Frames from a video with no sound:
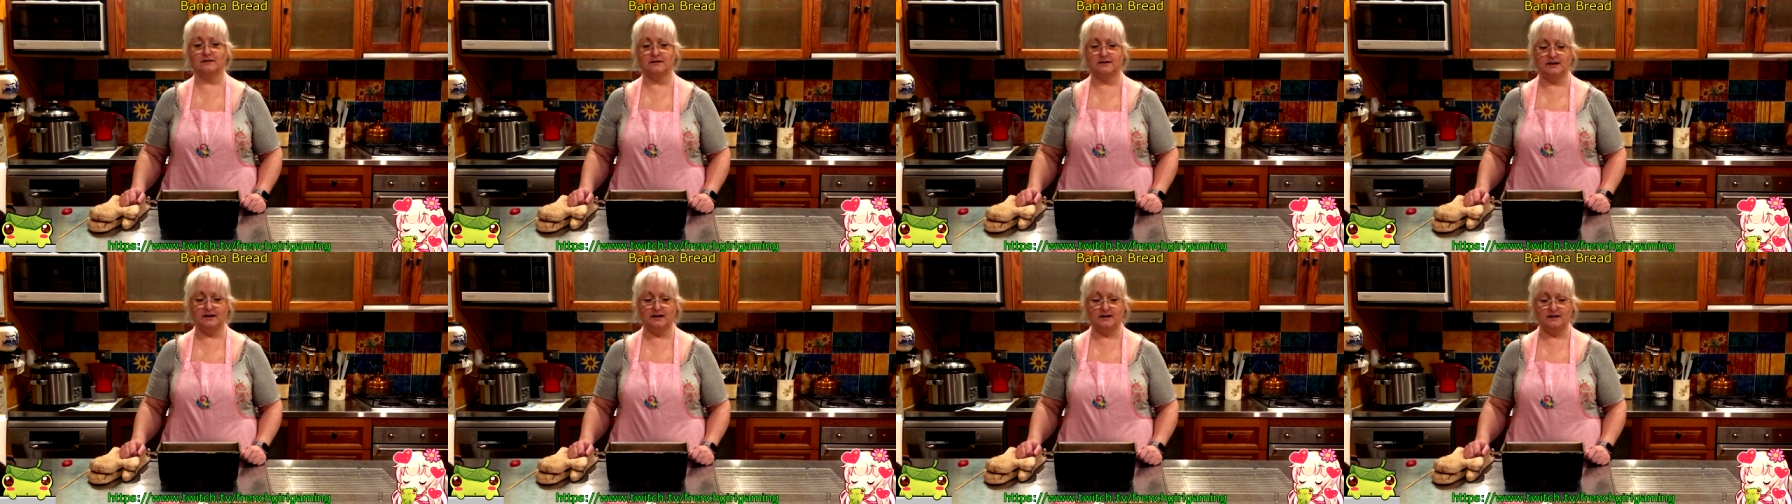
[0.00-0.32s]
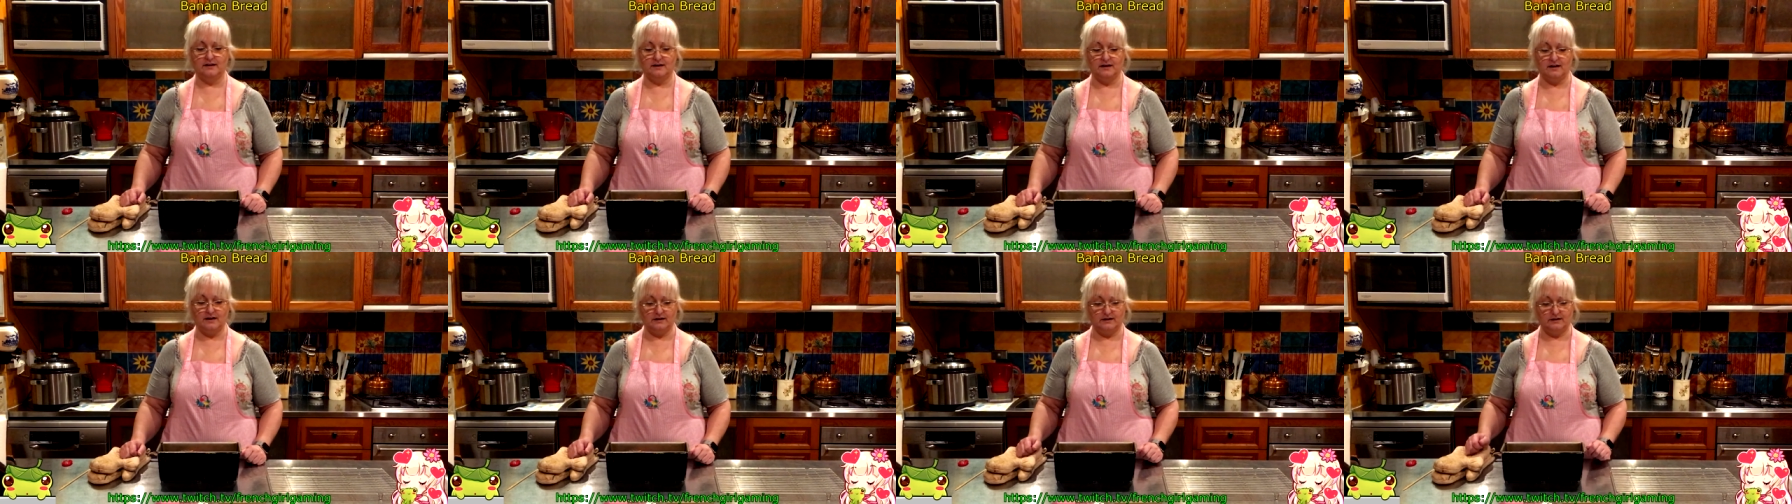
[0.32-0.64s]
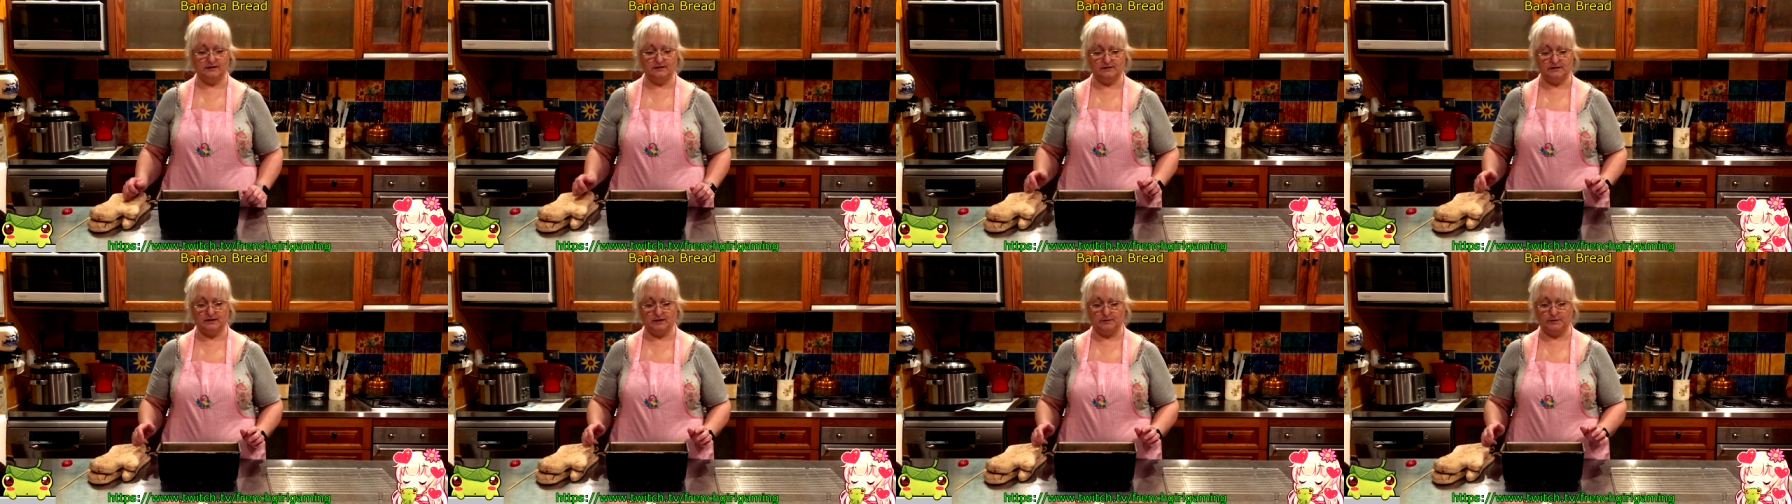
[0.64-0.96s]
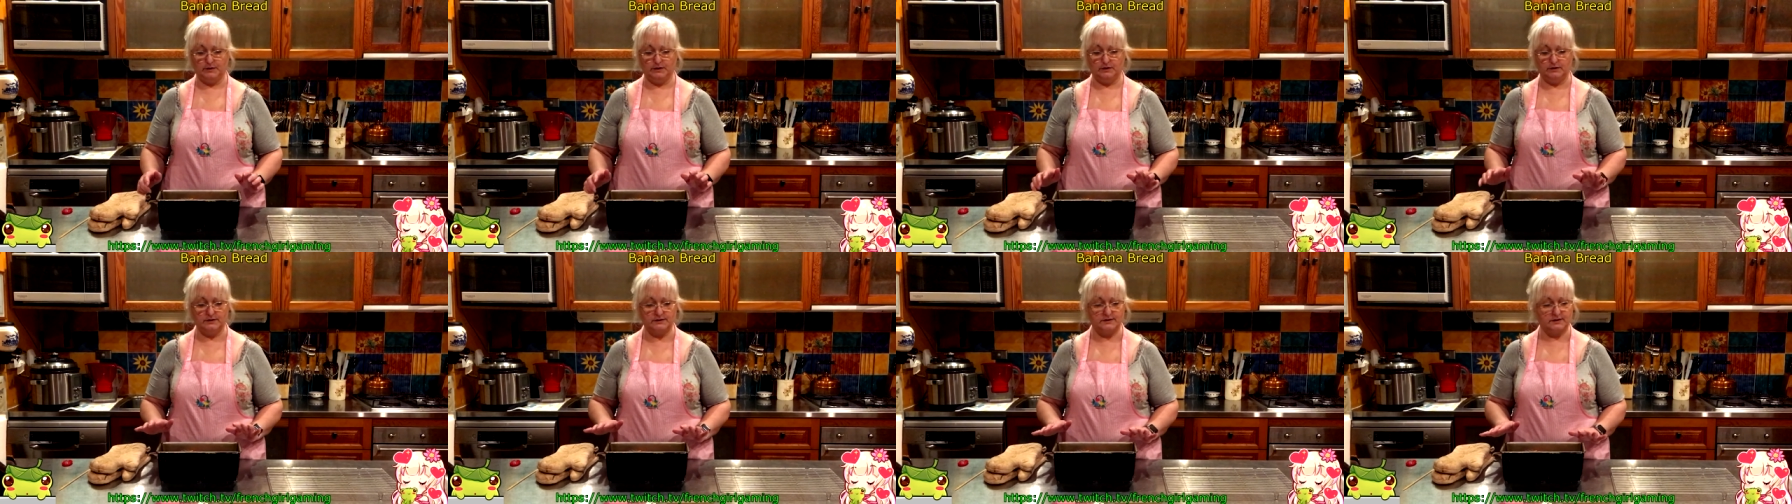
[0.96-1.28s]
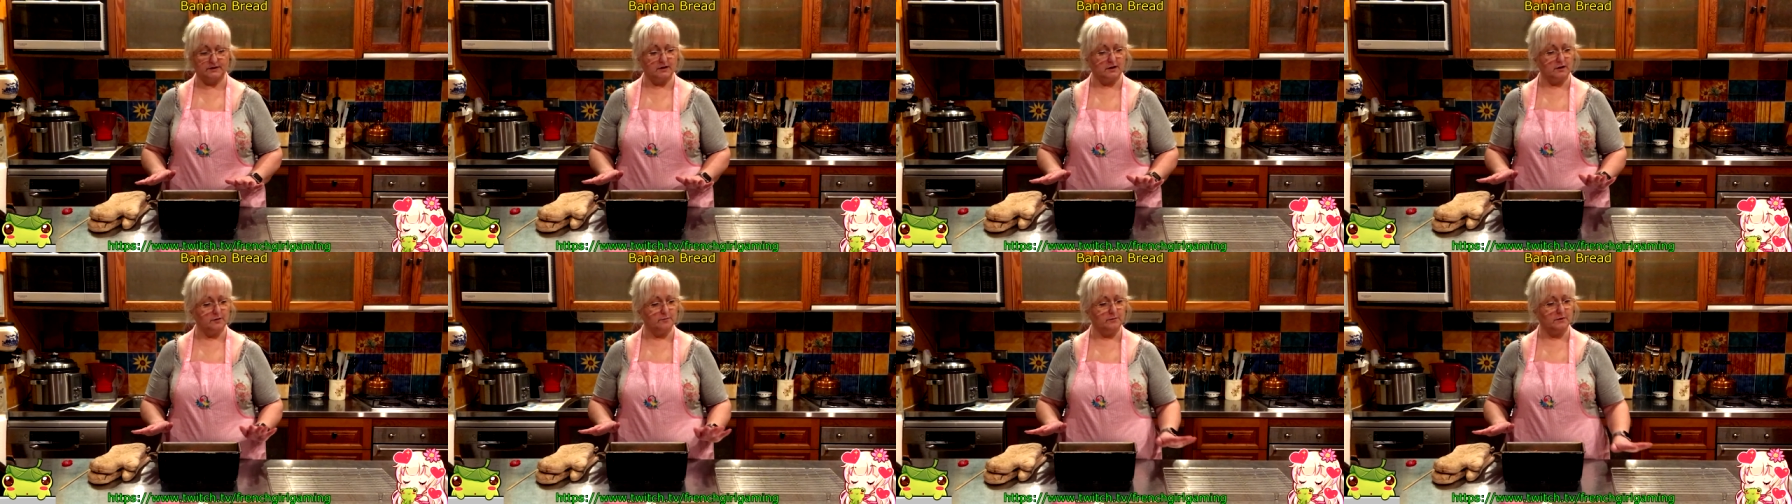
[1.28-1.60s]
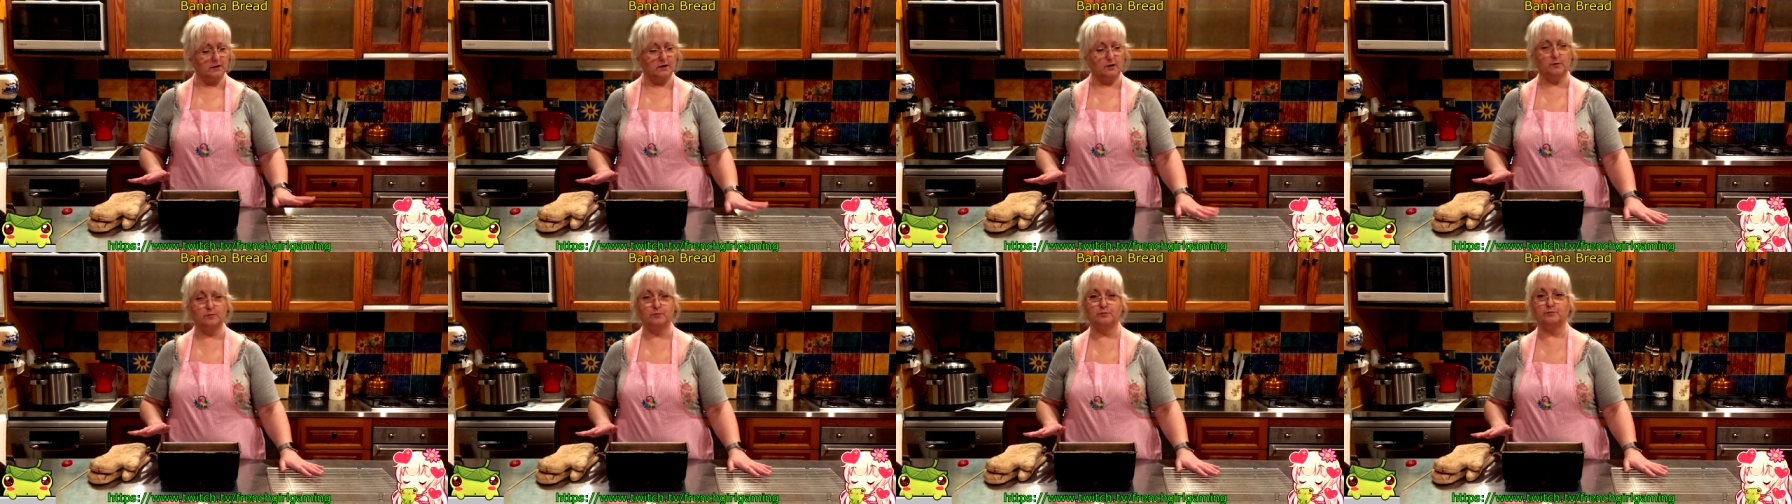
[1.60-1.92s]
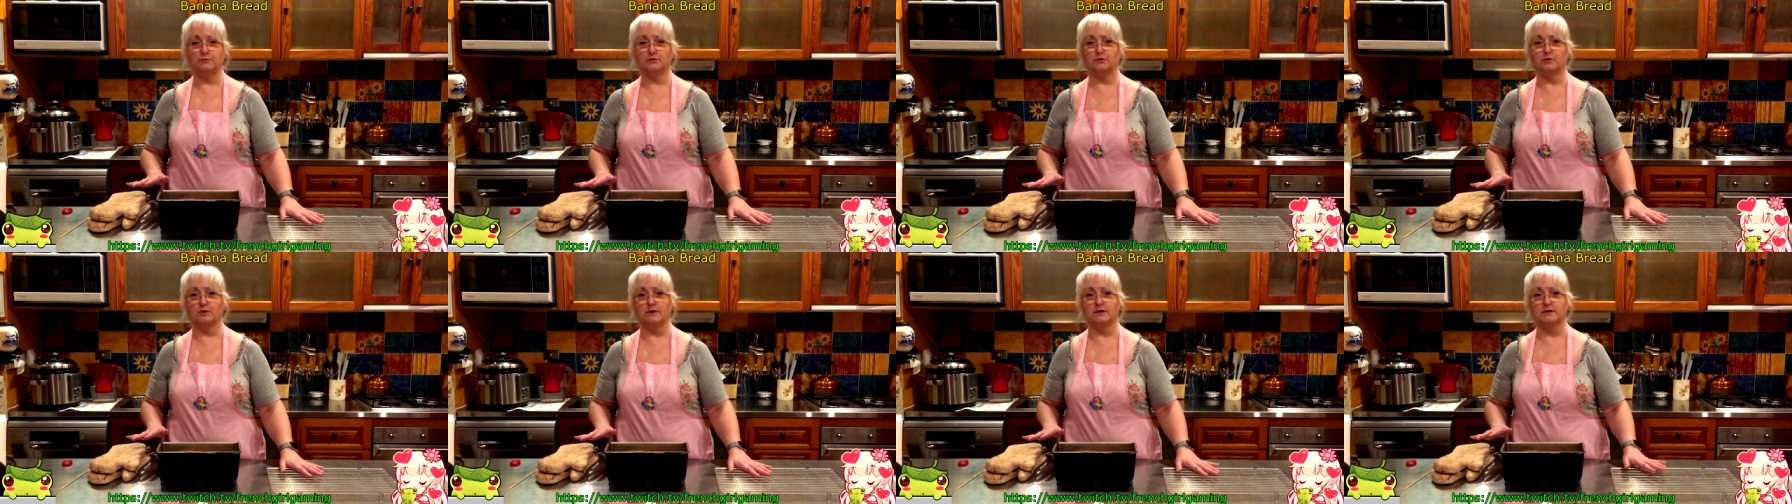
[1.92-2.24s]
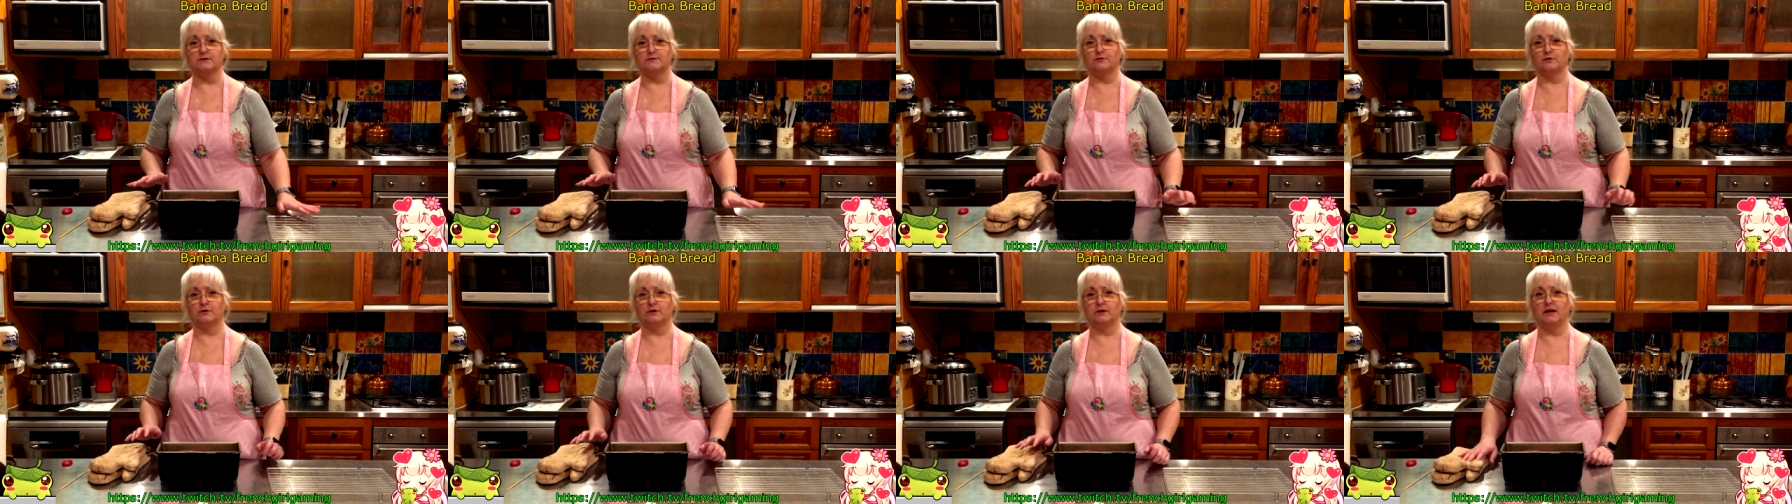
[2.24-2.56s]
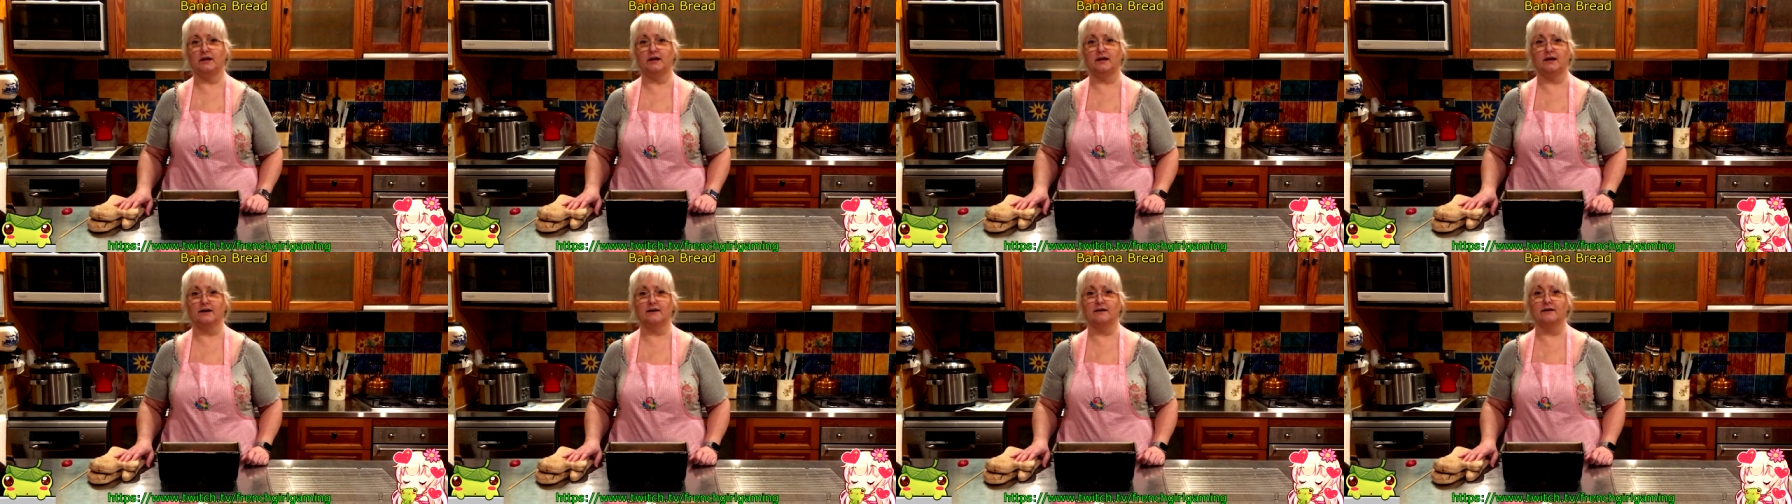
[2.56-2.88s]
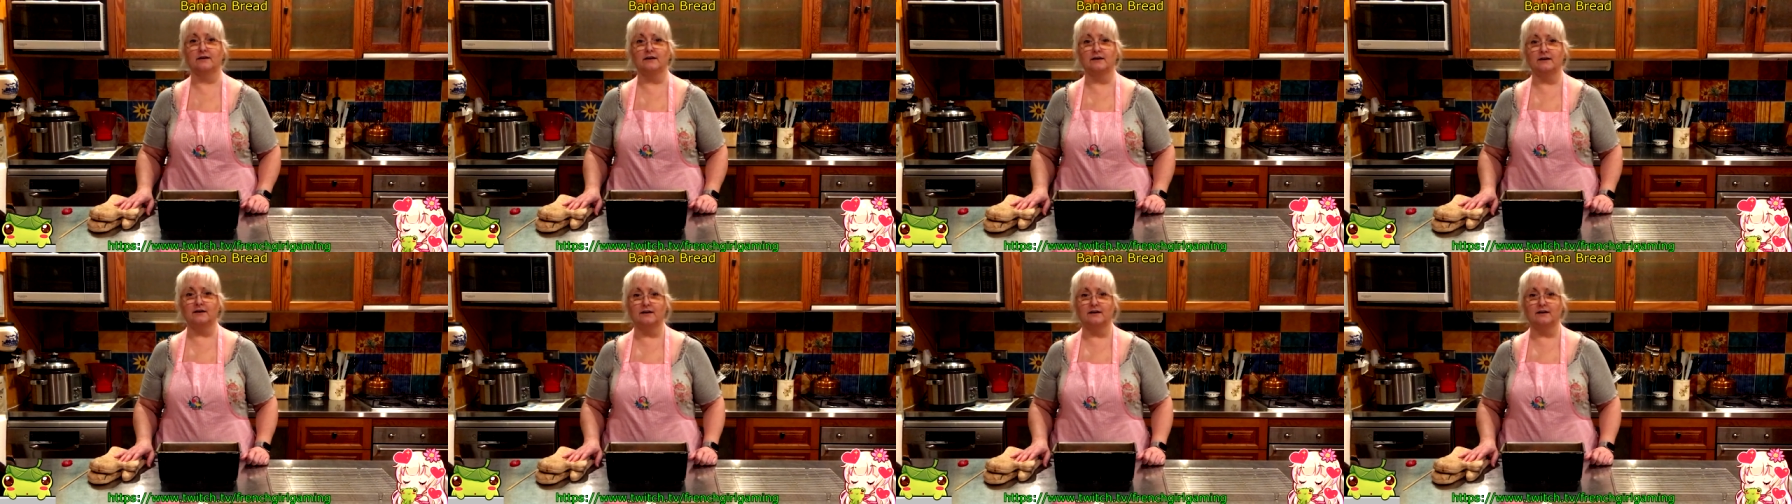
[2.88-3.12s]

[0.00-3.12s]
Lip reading: then in 10 minutes time, I'll transfer it here